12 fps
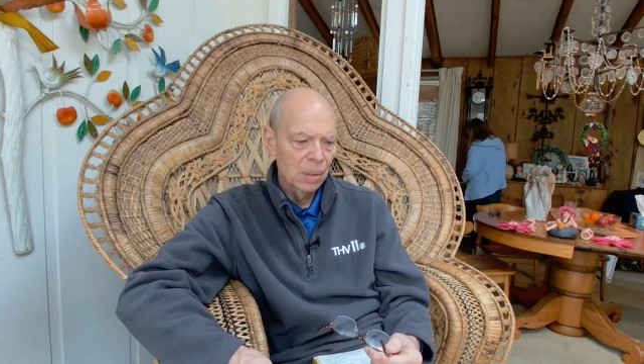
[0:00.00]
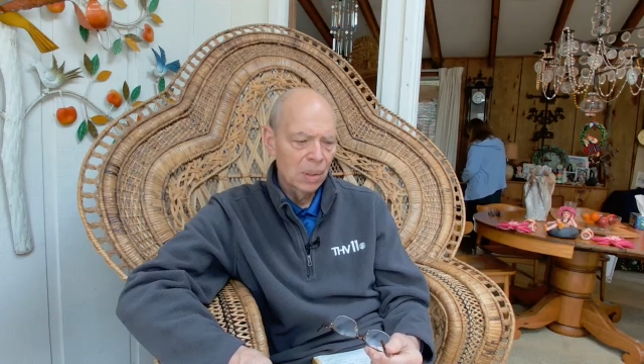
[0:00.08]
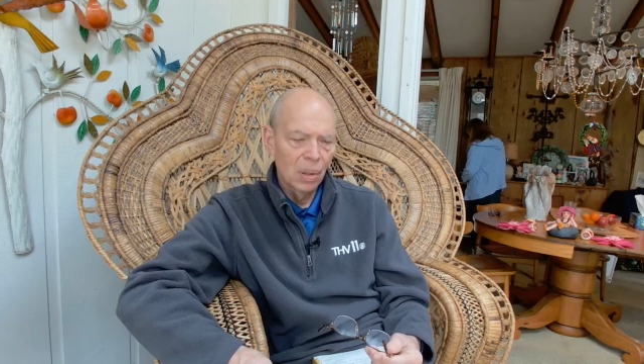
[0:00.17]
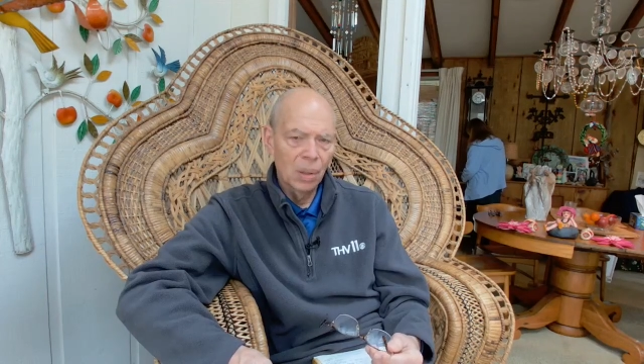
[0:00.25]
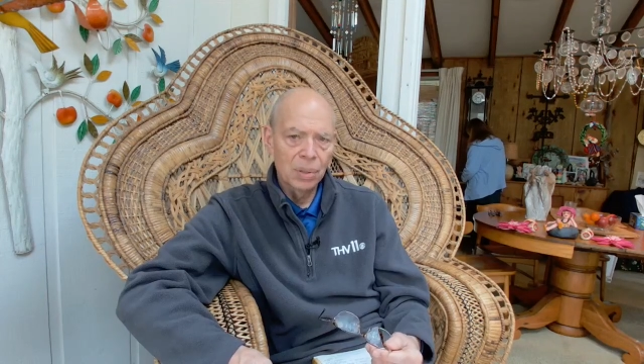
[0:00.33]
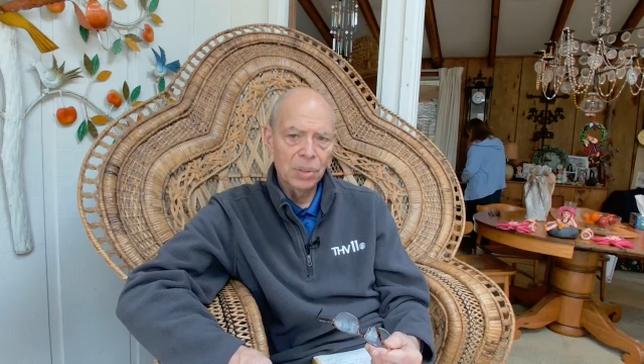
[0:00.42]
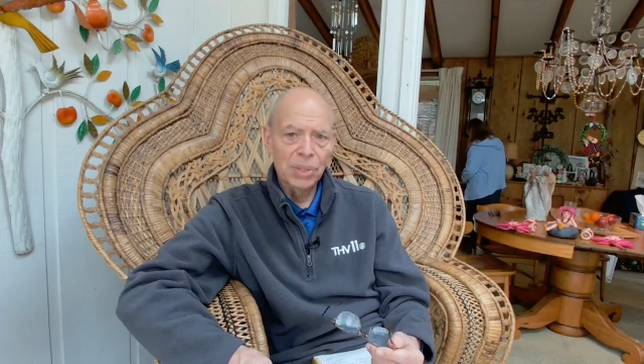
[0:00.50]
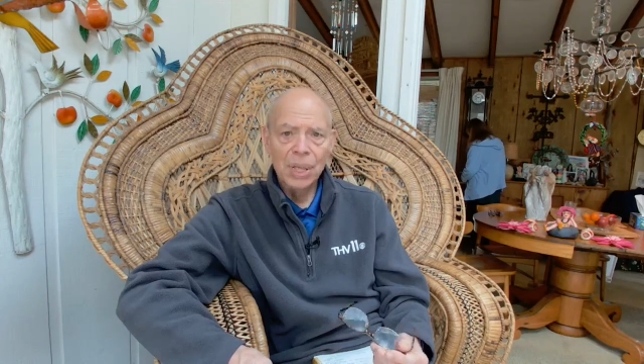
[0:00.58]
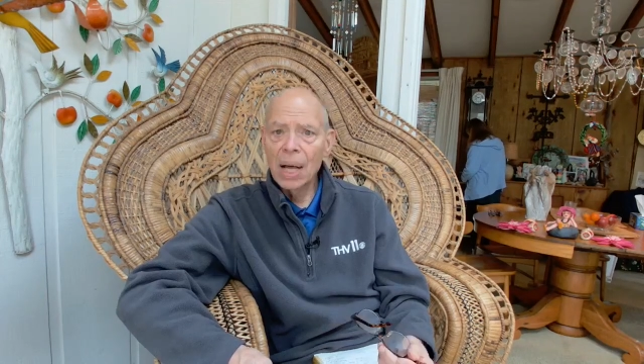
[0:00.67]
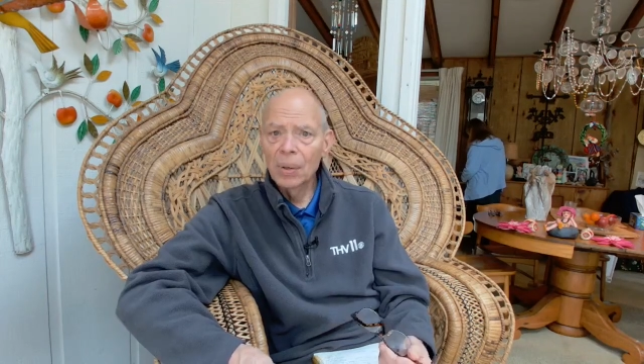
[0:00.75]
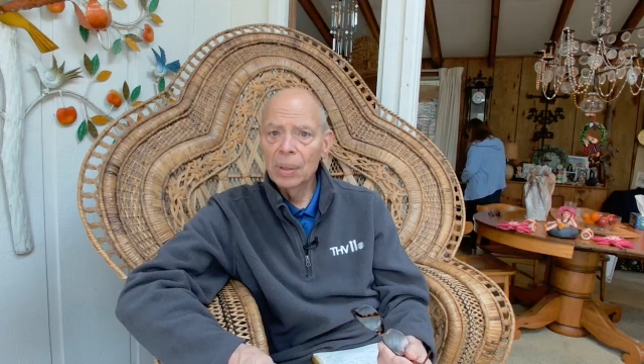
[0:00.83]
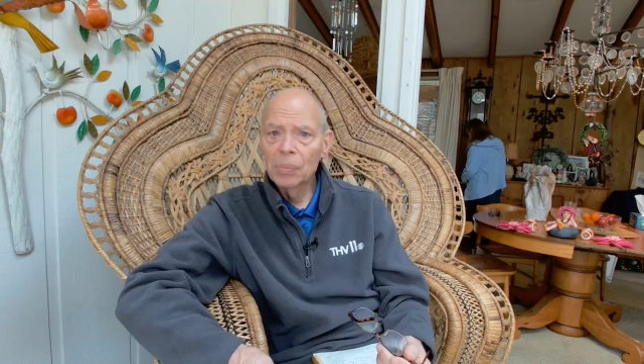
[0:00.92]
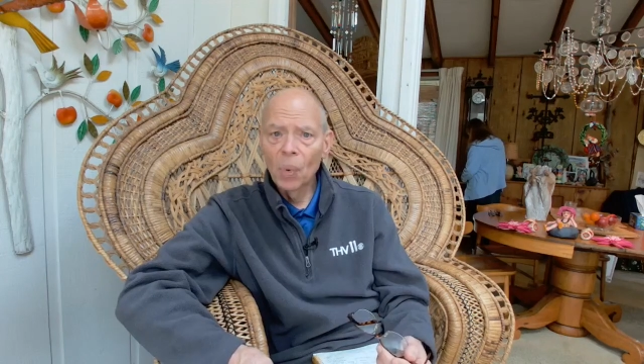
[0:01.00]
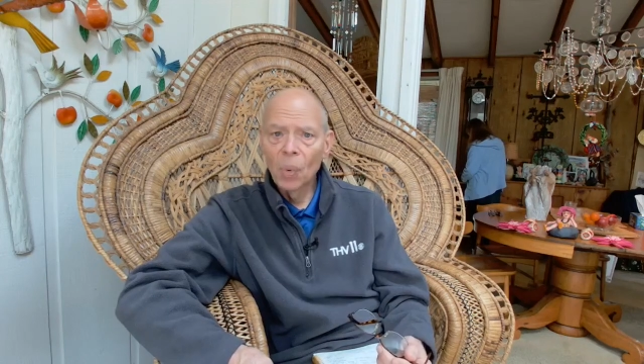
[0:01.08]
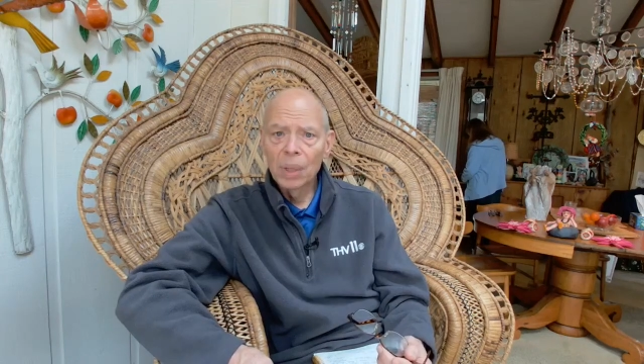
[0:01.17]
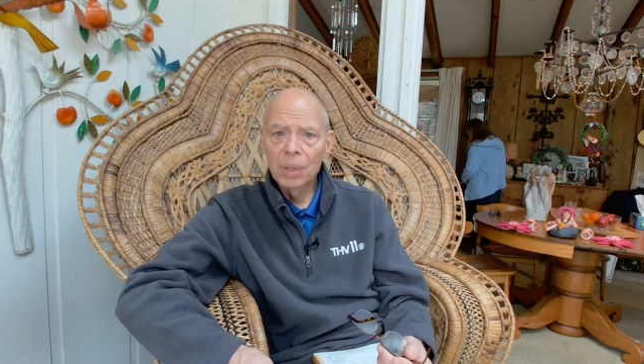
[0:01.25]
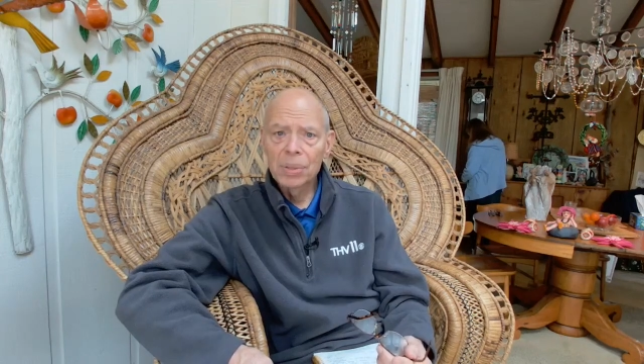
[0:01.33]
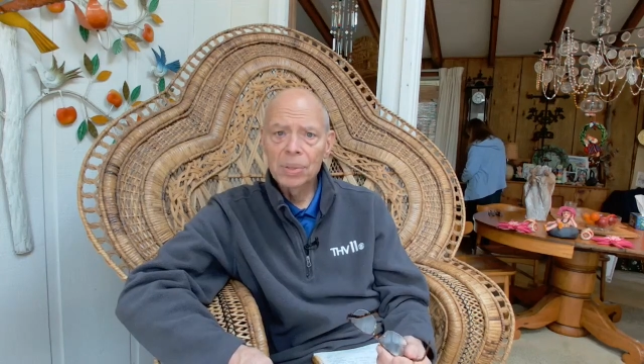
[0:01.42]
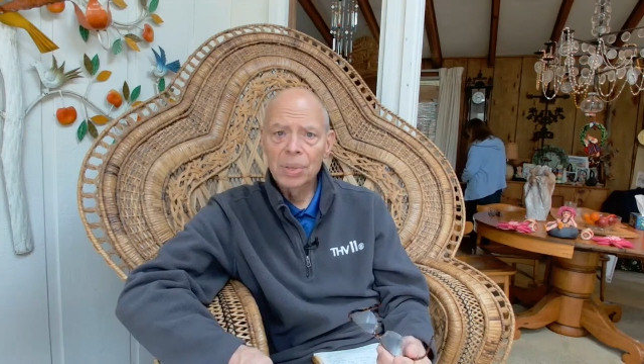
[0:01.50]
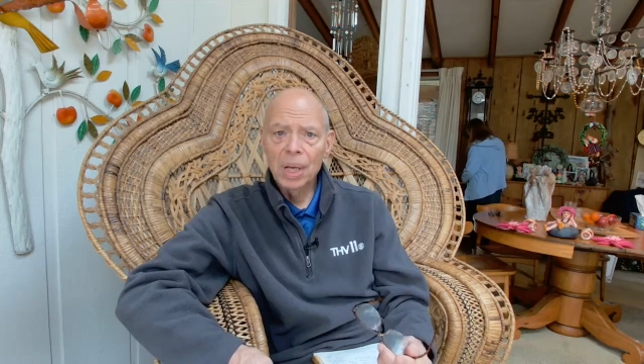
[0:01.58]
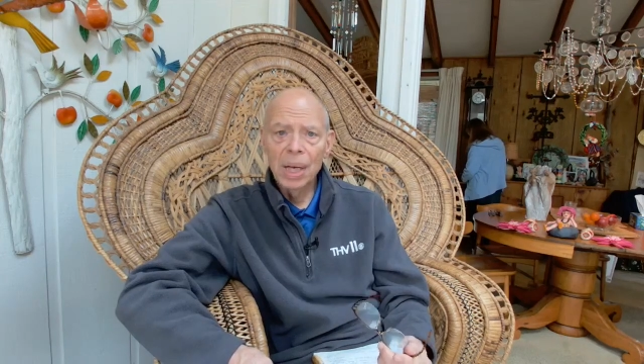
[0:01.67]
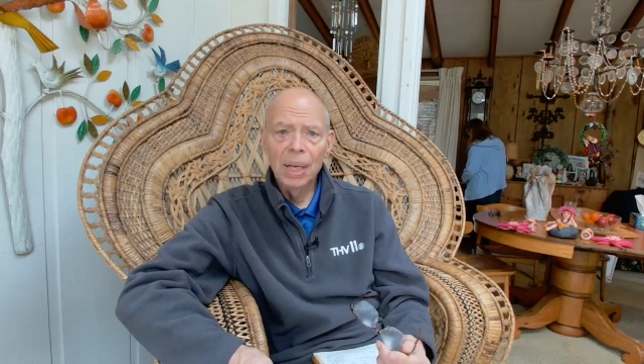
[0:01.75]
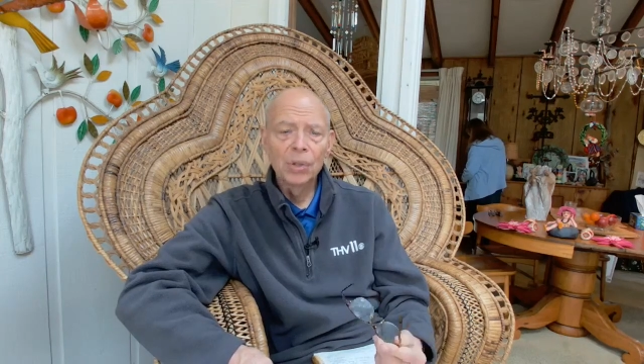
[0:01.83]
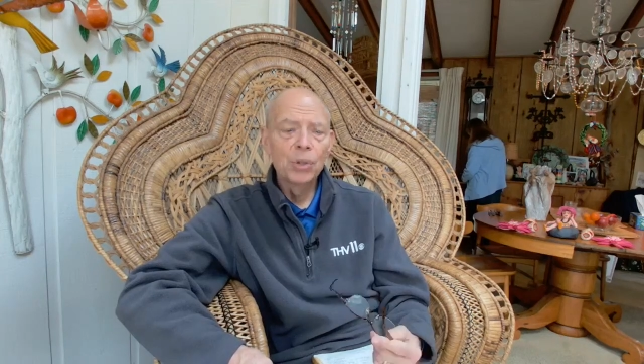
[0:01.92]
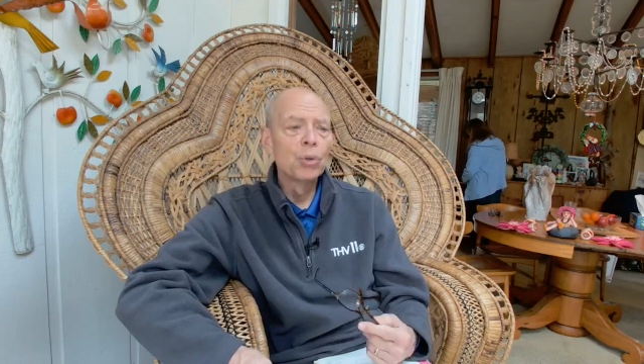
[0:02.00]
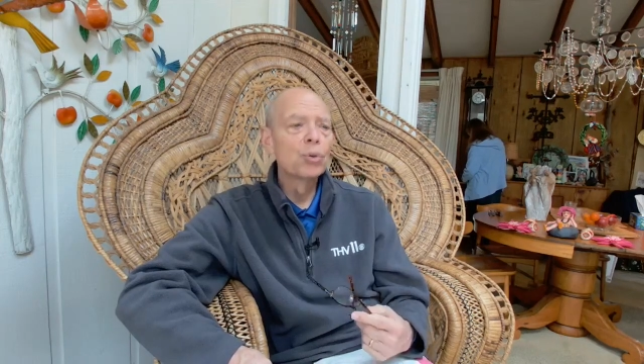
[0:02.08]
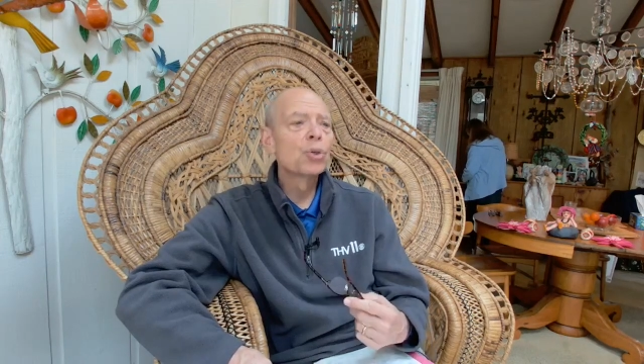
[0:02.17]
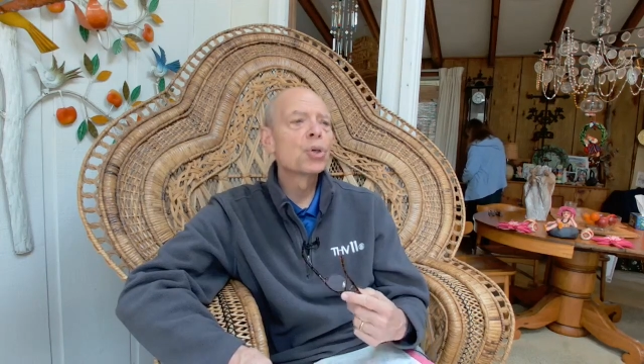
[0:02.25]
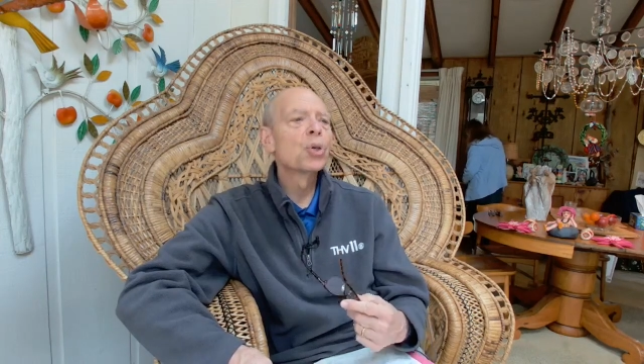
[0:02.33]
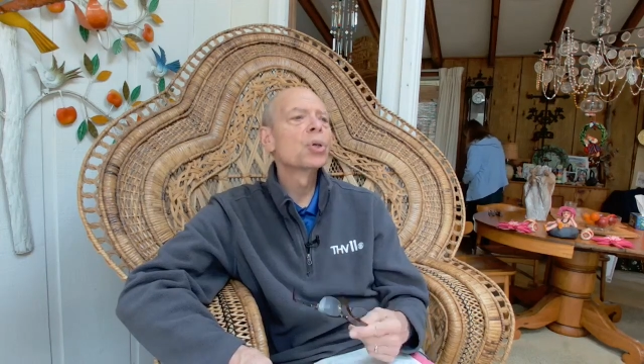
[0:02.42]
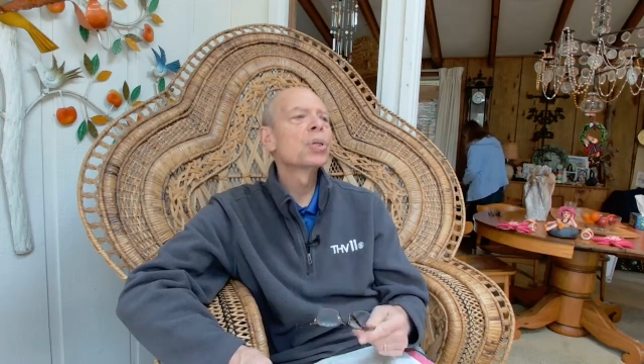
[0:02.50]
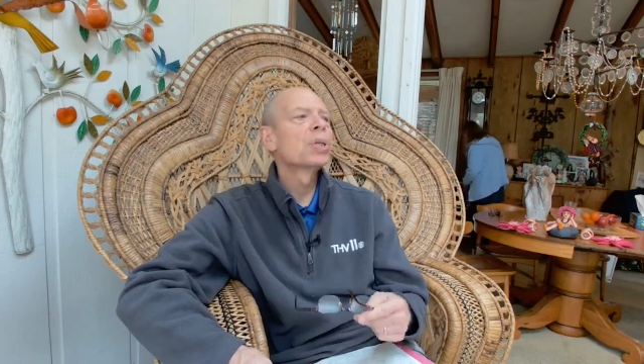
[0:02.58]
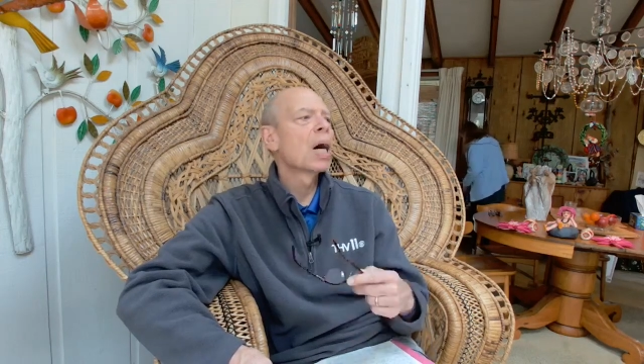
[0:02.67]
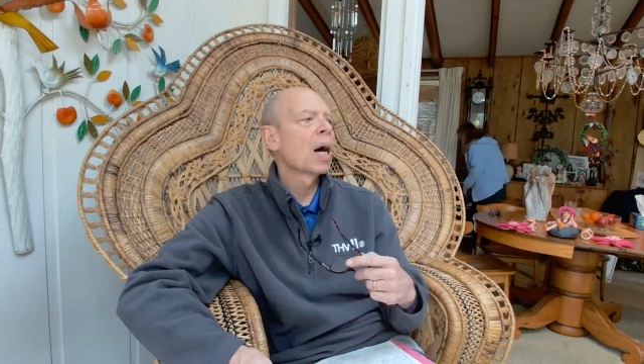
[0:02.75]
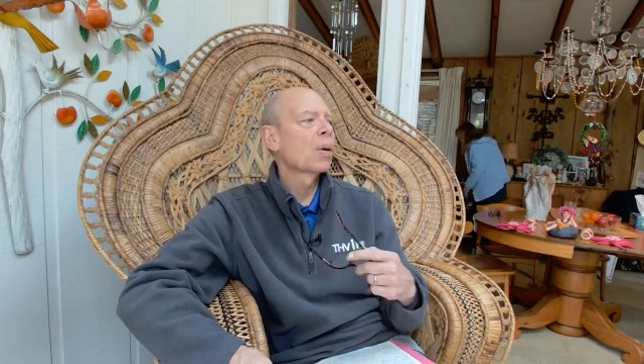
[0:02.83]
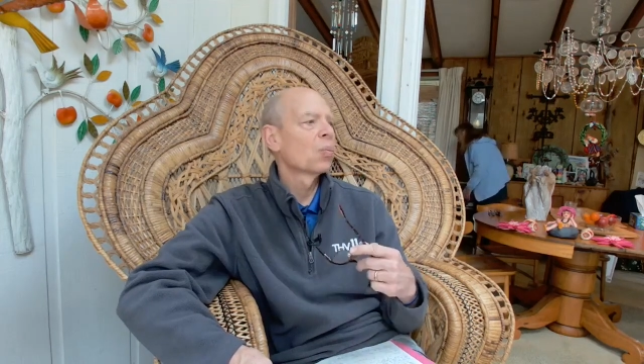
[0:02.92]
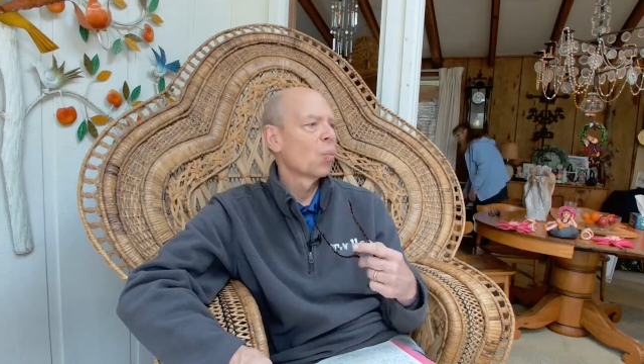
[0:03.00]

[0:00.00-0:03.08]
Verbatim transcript: on Saturday mornings and you could not